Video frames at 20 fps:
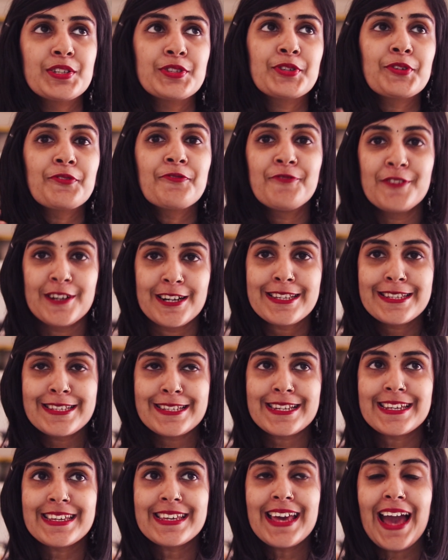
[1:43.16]
So
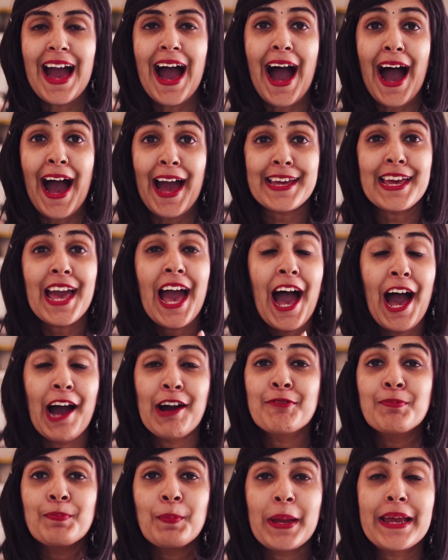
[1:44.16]
firstly, I
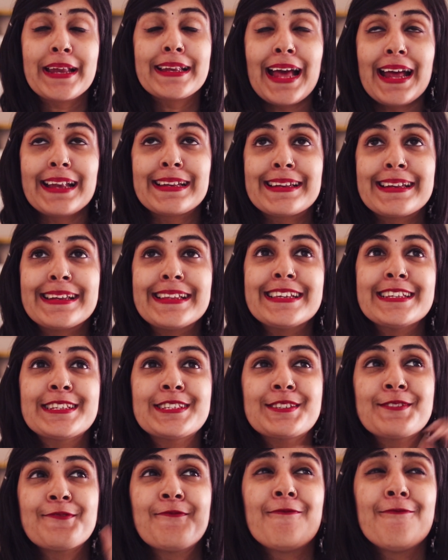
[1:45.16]
have made at
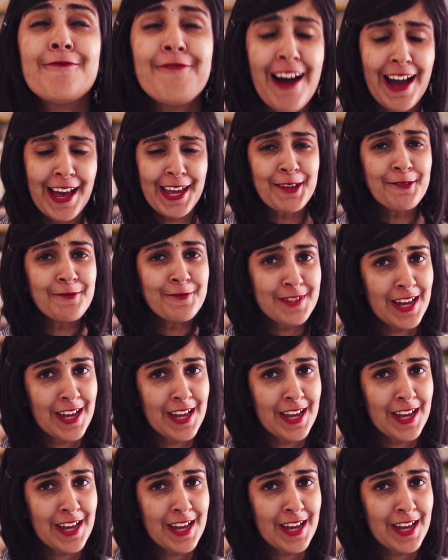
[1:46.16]
least 5